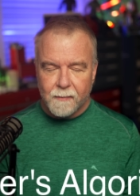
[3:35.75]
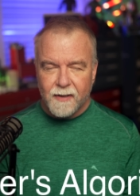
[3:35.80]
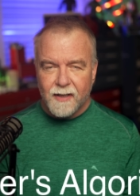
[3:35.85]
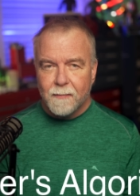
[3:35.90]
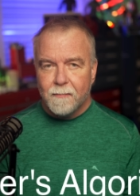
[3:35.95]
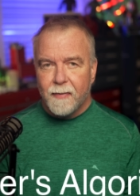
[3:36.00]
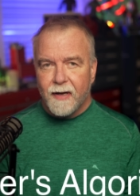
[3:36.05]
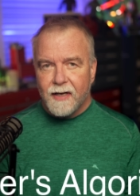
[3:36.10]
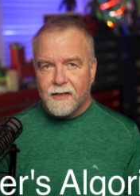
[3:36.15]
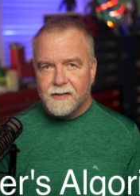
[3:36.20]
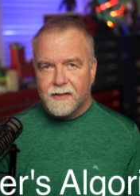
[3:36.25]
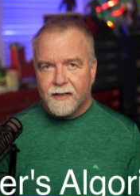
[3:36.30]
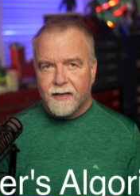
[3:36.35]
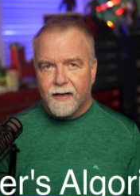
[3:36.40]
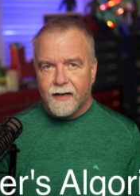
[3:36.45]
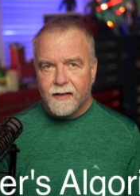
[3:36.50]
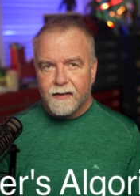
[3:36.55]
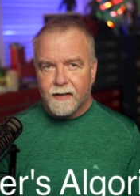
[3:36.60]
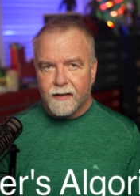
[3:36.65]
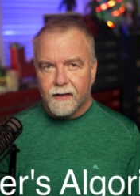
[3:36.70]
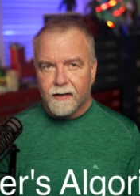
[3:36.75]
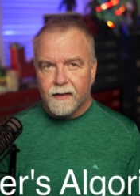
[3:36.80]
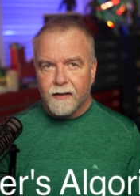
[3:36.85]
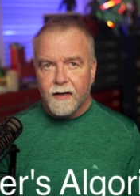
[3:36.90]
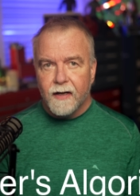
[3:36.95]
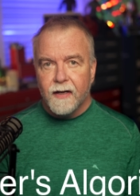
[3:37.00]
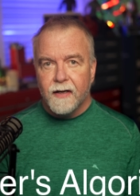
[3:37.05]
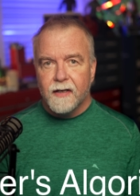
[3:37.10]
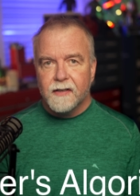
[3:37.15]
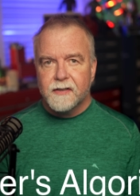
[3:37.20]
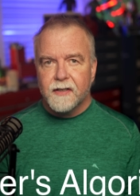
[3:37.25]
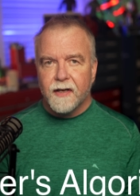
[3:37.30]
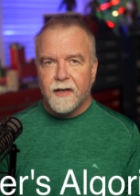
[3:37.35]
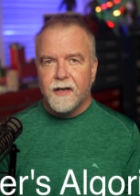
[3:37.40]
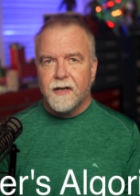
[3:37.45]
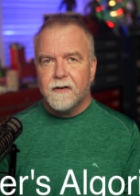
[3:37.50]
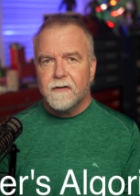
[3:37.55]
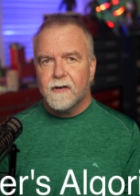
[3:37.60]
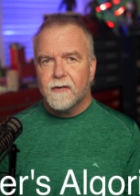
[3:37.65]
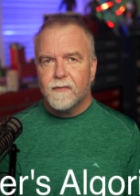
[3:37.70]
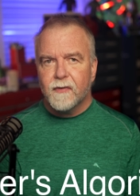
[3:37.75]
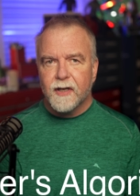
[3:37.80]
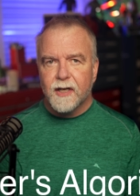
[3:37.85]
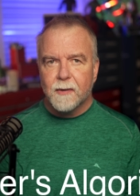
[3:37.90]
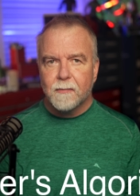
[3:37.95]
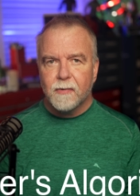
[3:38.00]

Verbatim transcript: and the basic idea is to iteratively